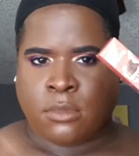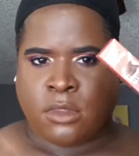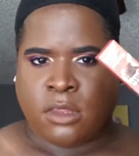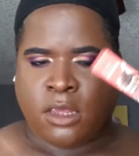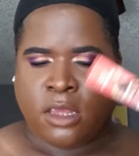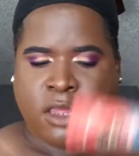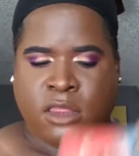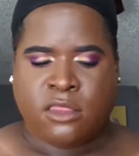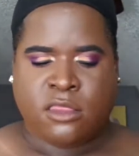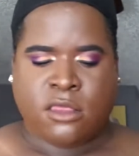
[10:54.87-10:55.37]

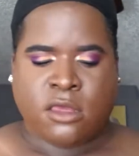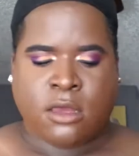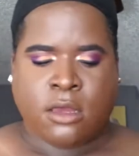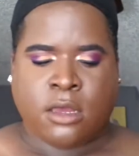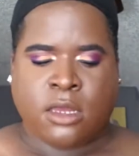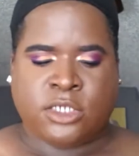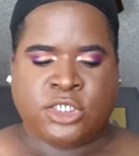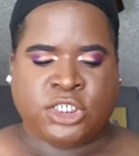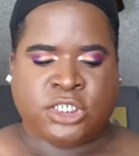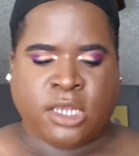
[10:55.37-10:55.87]
in
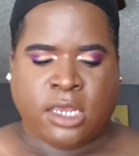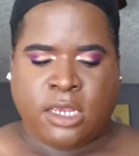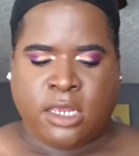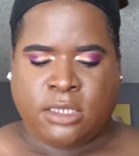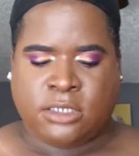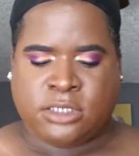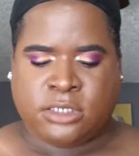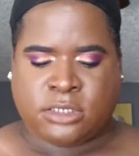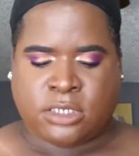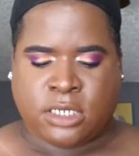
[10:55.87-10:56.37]
the
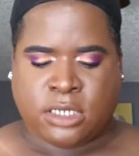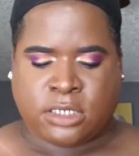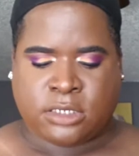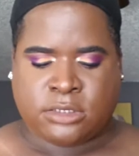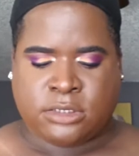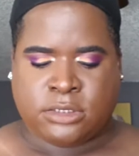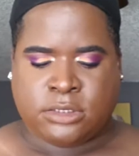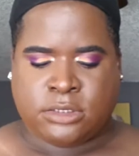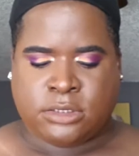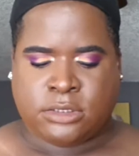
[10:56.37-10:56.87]
shade
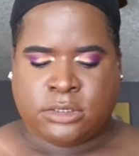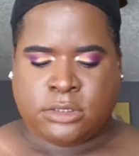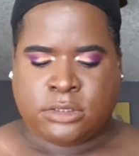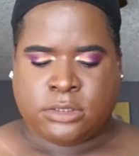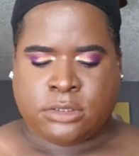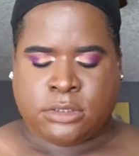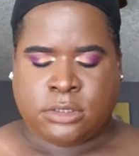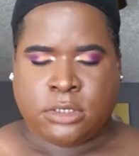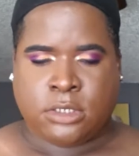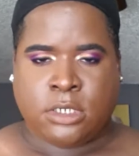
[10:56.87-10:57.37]
Sticks,
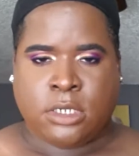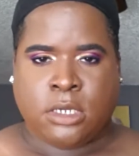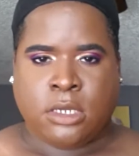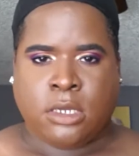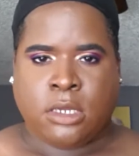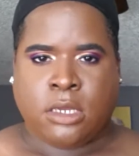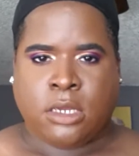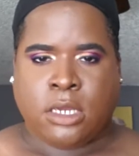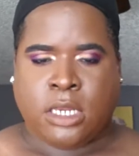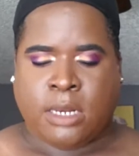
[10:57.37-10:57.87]

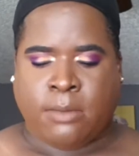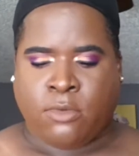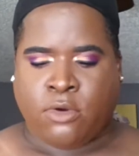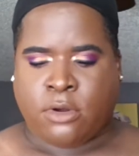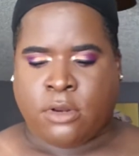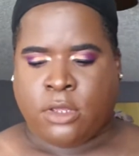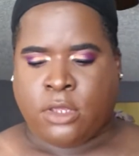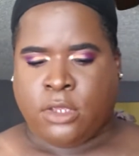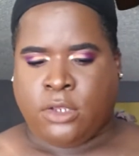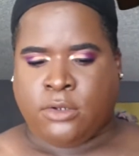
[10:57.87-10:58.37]
and I'm
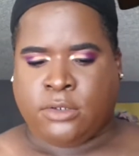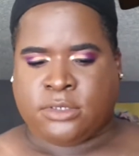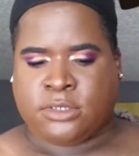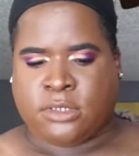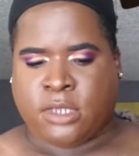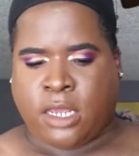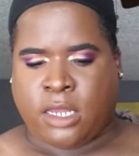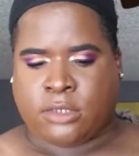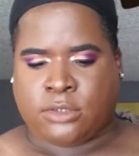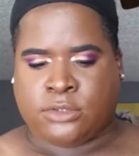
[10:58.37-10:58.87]
going to use
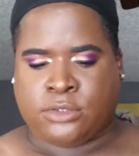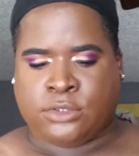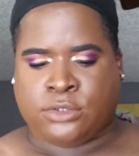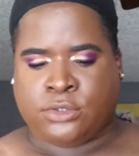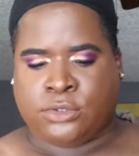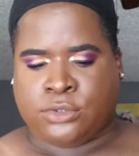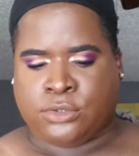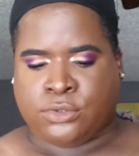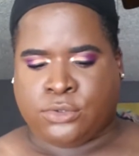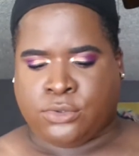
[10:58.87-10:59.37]
that
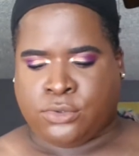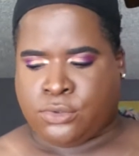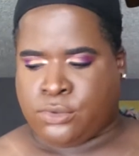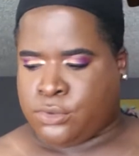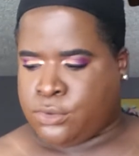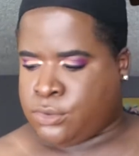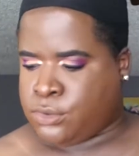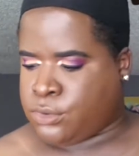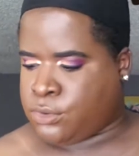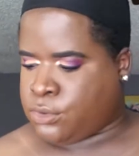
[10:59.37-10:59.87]

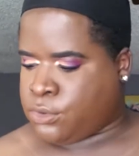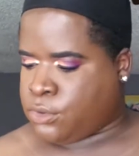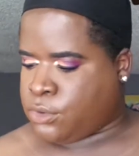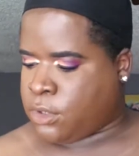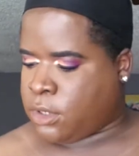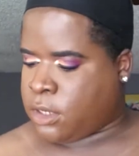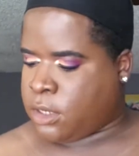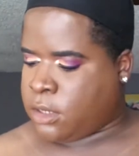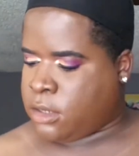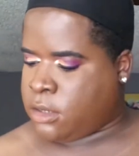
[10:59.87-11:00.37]

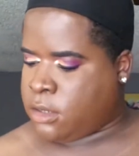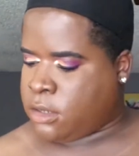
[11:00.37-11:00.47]
to